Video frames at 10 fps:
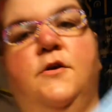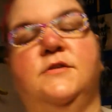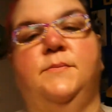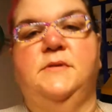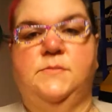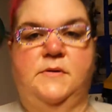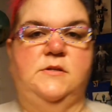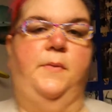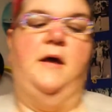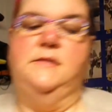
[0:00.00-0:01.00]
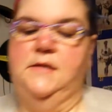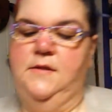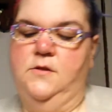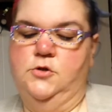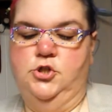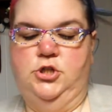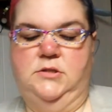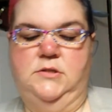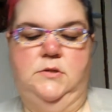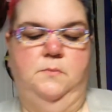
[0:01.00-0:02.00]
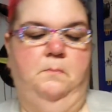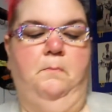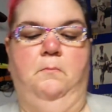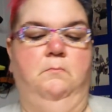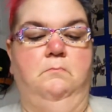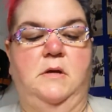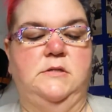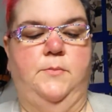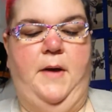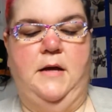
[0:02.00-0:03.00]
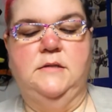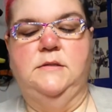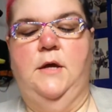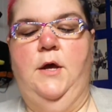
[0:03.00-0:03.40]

There is a Miss Muscle Box, and then there's just Muscle Box.